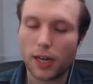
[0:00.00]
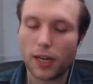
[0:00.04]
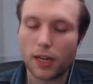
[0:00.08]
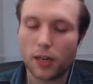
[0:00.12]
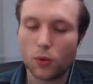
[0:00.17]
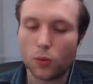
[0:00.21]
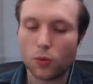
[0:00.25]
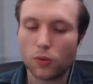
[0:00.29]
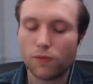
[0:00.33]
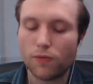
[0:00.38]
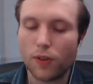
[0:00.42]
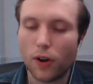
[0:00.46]
and it
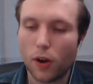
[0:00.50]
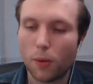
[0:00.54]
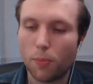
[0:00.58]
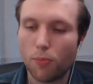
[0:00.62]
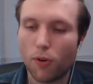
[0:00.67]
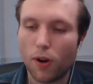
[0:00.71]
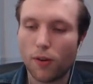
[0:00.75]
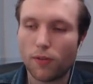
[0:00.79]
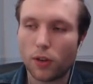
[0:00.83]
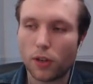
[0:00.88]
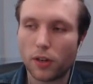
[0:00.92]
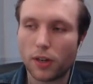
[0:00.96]
was very
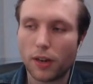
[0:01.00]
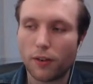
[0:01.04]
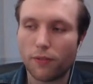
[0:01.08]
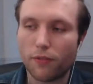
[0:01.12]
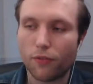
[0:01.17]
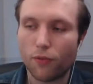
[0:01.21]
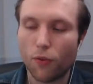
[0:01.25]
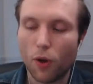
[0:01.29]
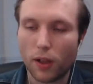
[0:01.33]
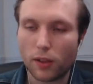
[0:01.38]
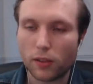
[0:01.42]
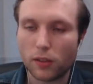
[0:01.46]
prevalent in
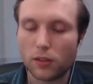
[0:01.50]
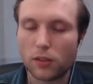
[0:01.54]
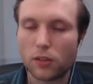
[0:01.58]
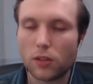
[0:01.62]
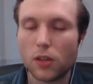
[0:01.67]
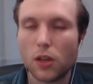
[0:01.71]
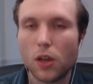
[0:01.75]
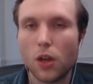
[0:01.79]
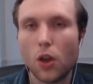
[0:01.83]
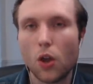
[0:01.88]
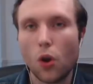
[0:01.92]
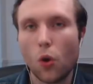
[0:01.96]
France
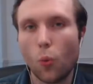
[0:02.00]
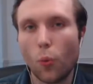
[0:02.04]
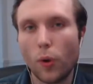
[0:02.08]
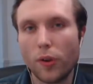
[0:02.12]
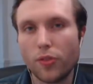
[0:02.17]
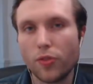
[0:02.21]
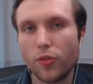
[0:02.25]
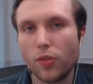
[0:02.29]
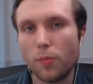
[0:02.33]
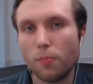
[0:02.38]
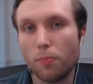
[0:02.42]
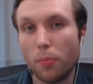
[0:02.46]

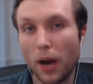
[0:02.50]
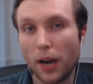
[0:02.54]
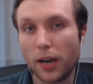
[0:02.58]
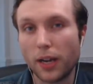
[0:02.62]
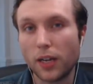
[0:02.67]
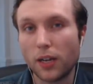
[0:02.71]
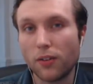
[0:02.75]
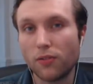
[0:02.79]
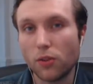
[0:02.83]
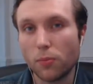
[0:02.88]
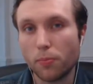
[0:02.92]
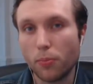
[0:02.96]
with the banning
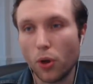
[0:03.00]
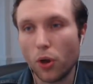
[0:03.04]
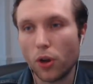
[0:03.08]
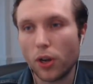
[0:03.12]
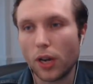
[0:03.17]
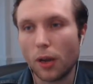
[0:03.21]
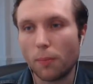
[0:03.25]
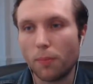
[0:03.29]
of the burqa.